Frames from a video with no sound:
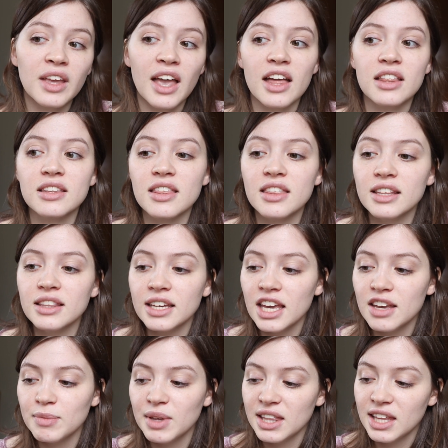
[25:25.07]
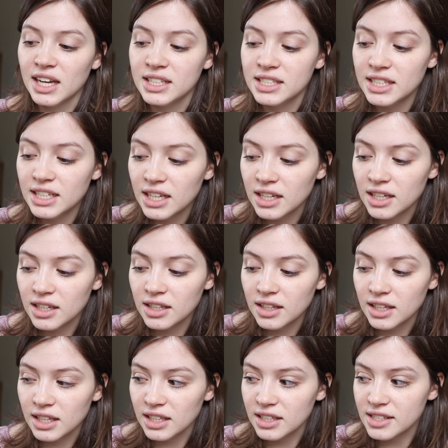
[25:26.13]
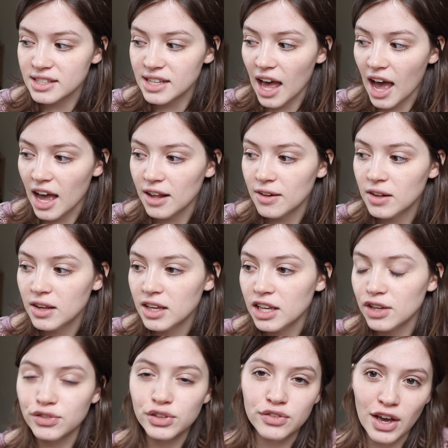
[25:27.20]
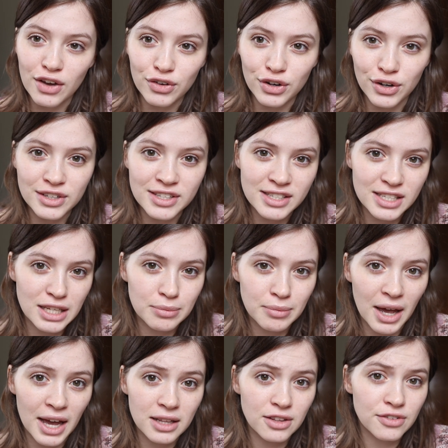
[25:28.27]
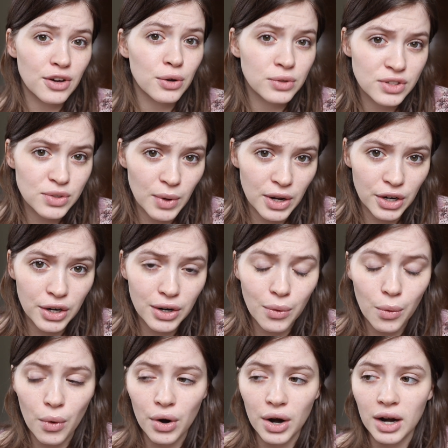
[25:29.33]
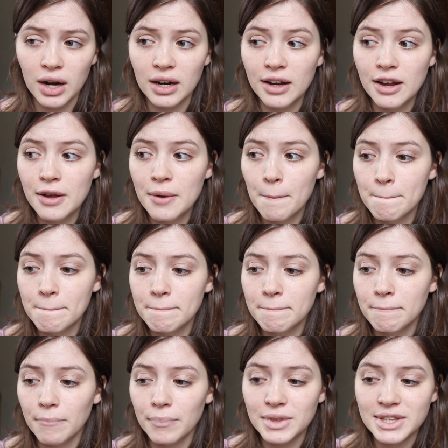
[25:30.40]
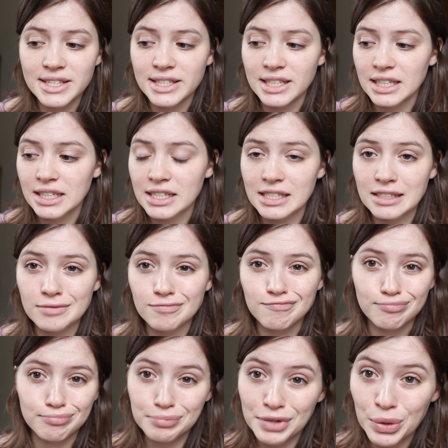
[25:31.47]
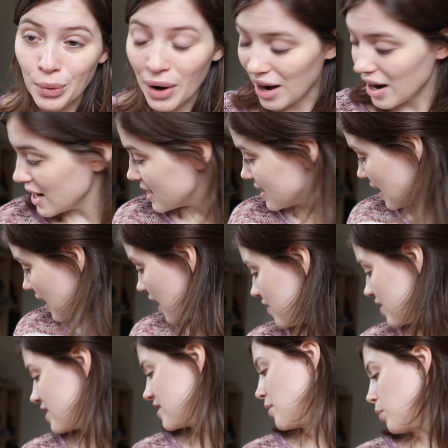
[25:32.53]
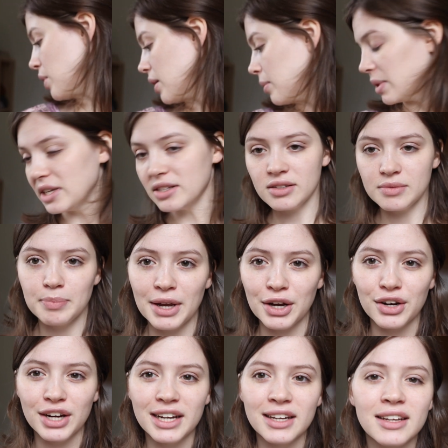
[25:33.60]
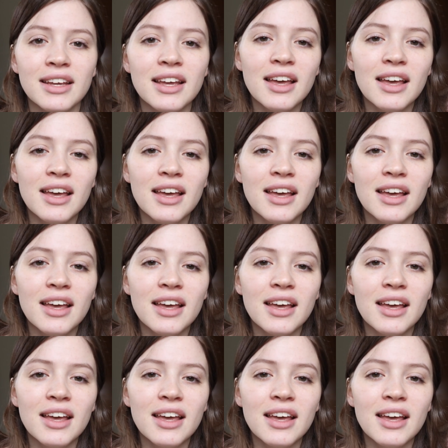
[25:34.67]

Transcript: And the thing that gave me the idea is that if you've ever seen my Lofoten sweater or seen me wear it, I have it somewhere, but it's buried.